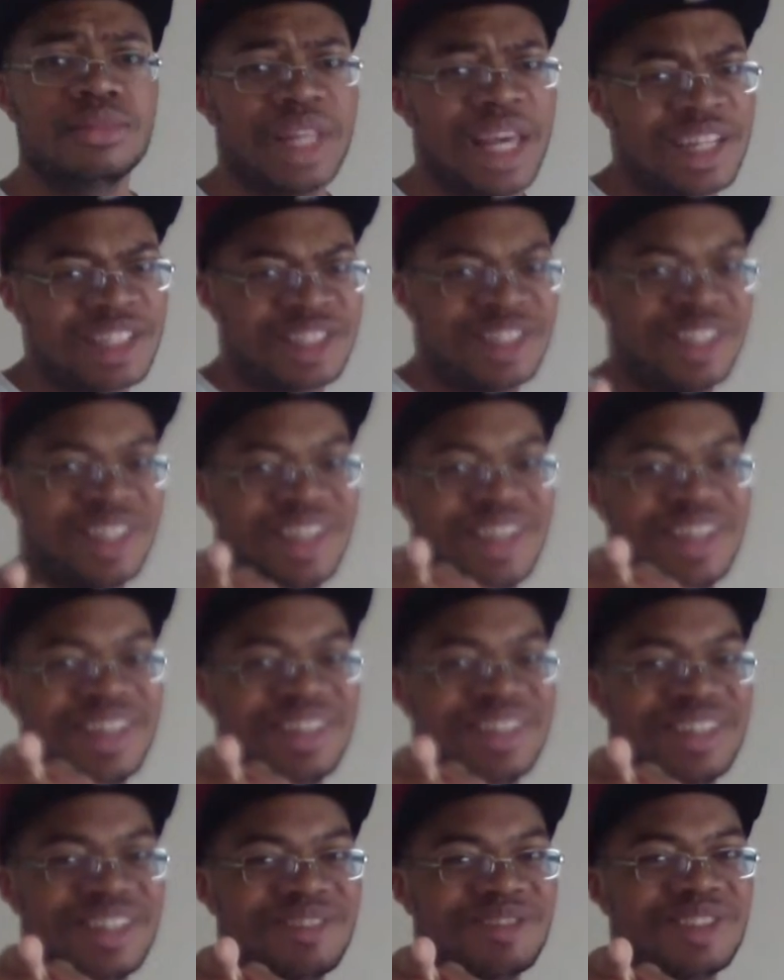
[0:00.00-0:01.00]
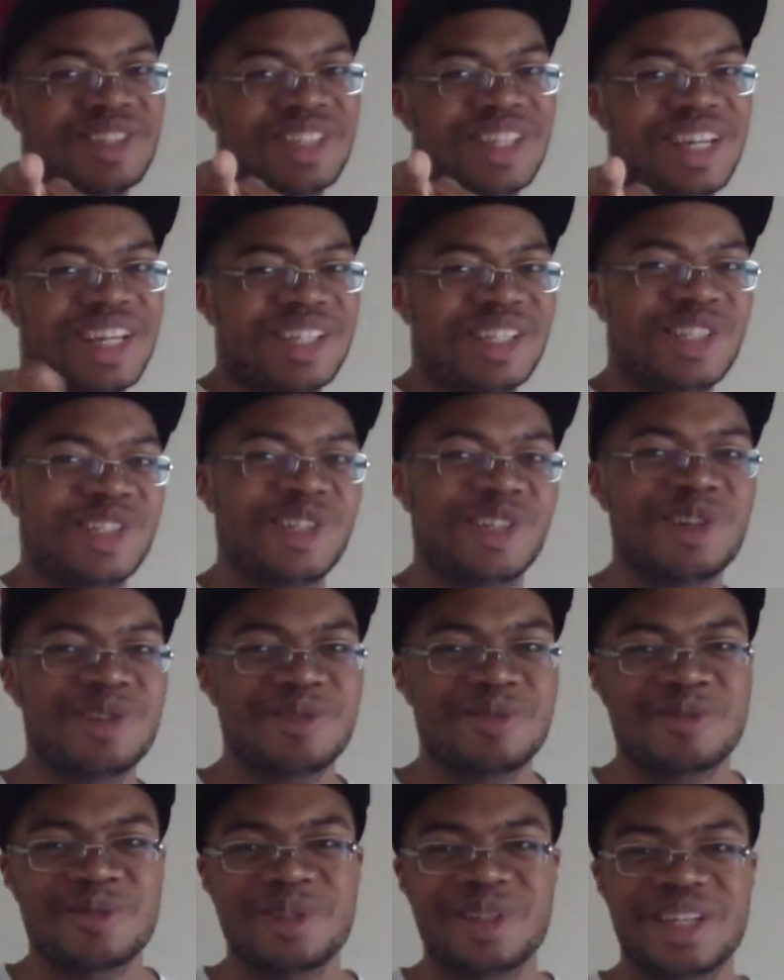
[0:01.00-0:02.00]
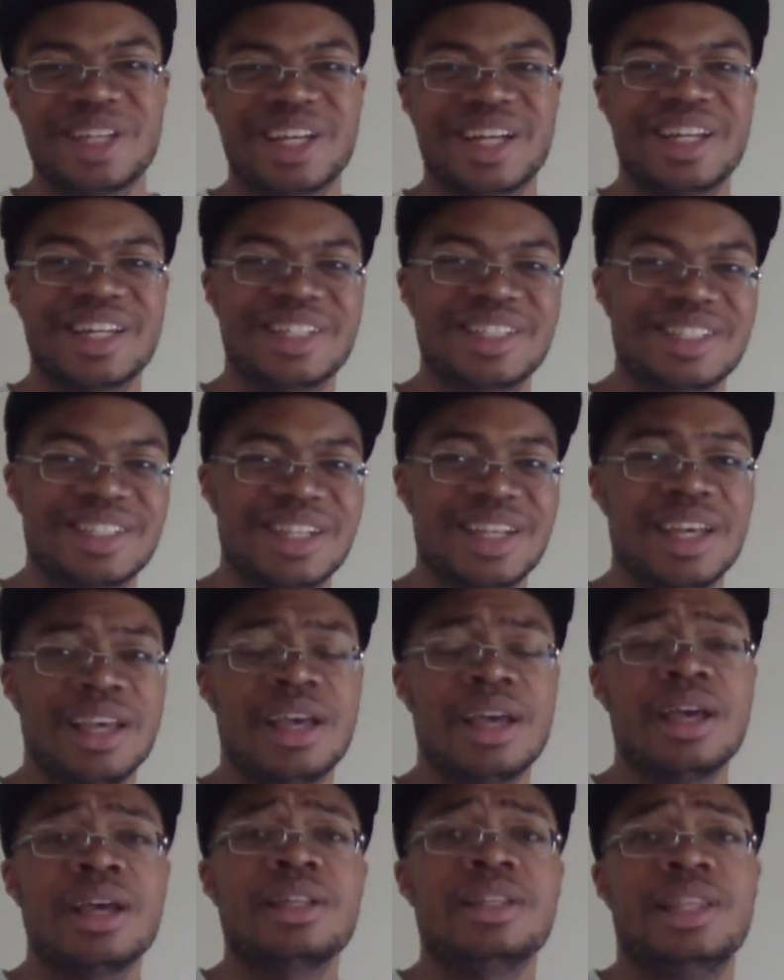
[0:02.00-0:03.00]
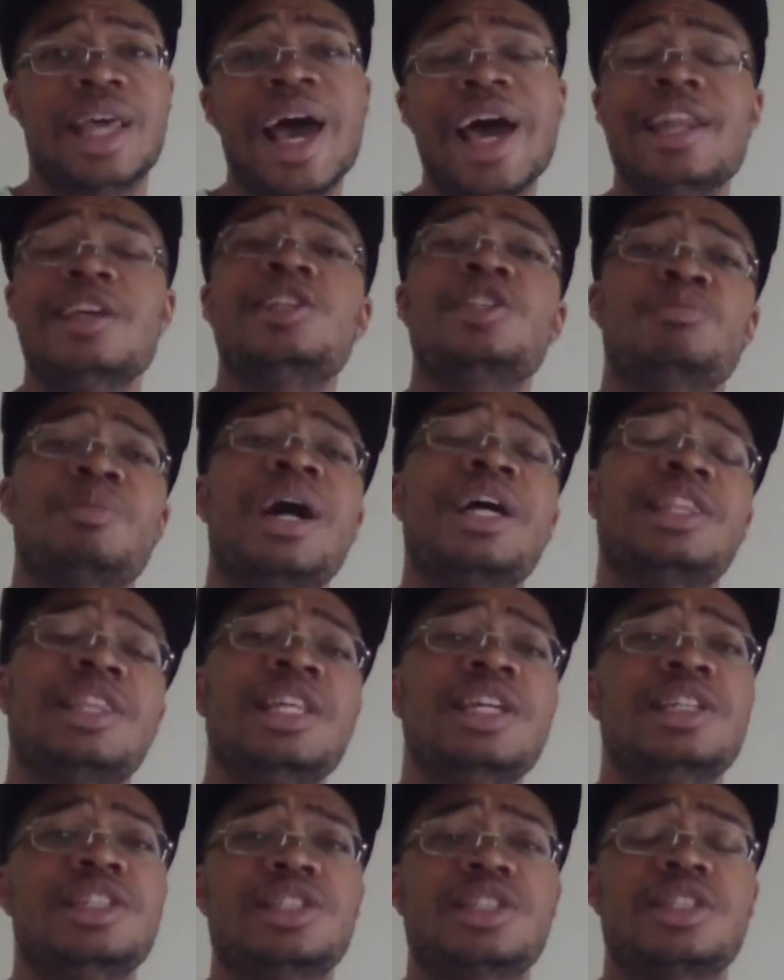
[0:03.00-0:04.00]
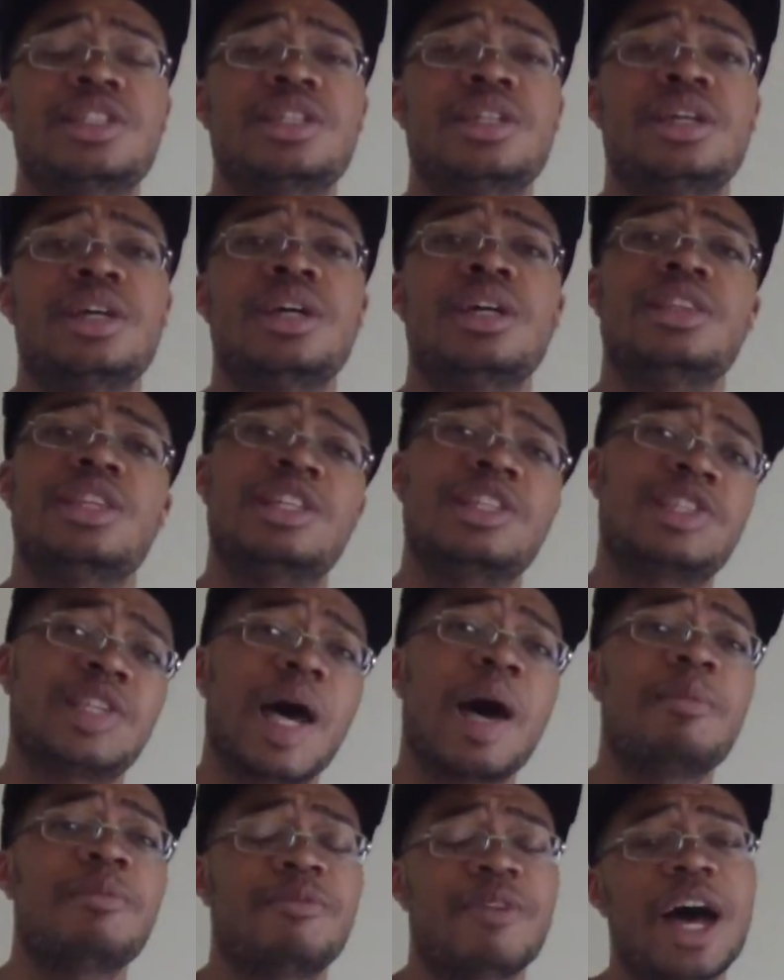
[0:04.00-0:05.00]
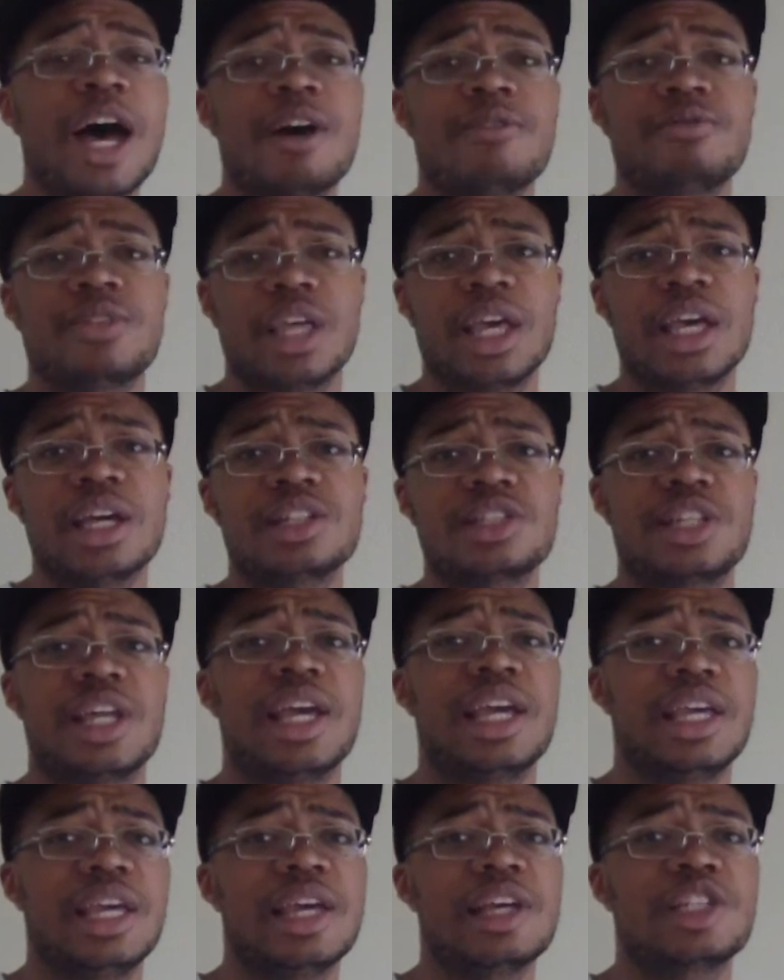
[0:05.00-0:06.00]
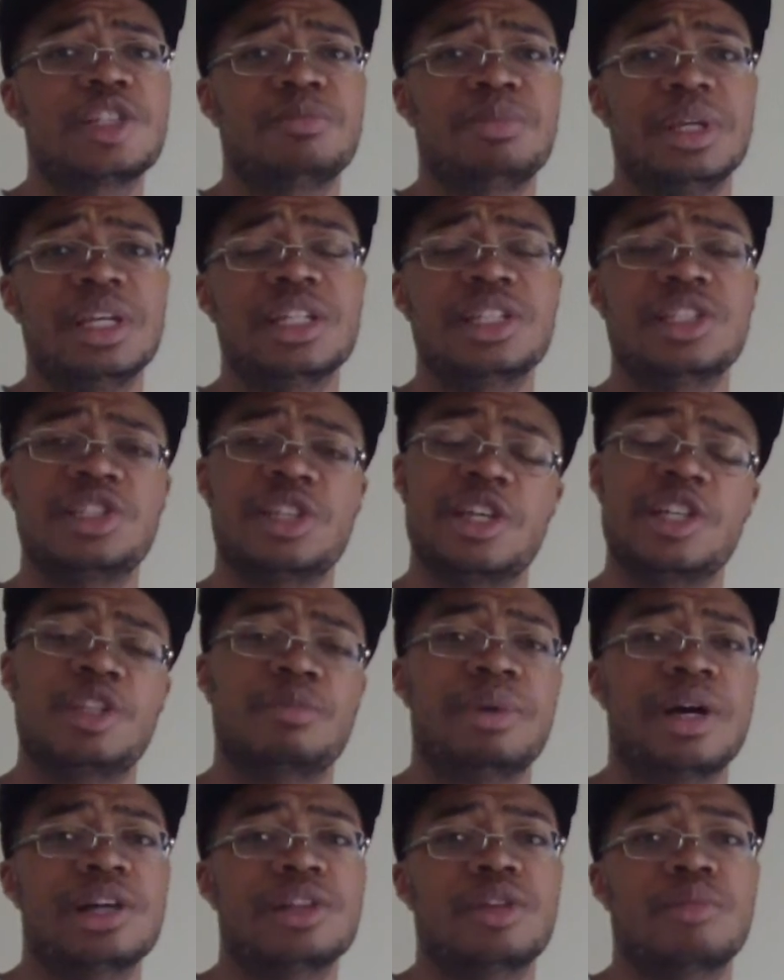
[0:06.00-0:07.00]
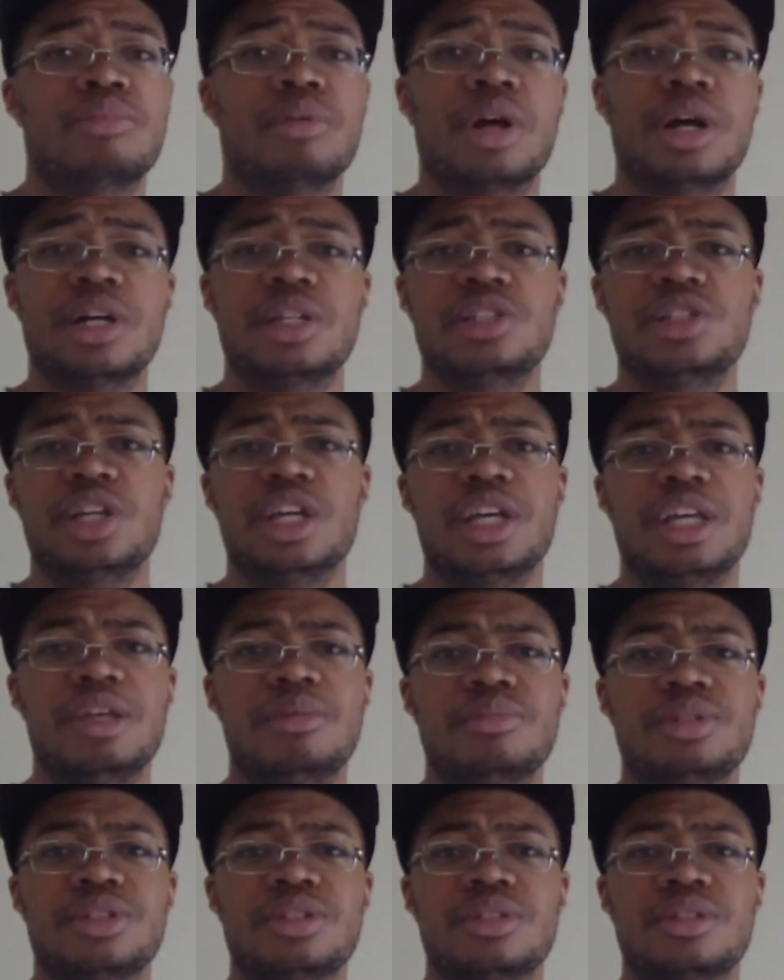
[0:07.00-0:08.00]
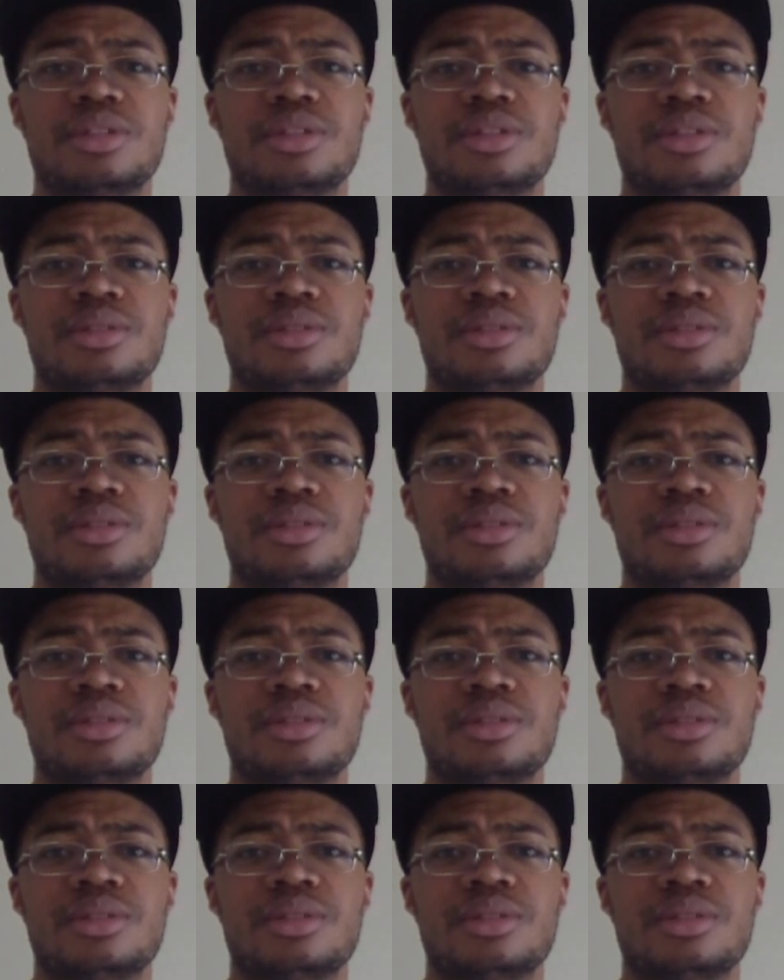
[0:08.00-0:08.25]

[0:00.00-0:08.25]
that's the end of today's show for you guys. That is my list. The top five things that ESPN says about LeBron James.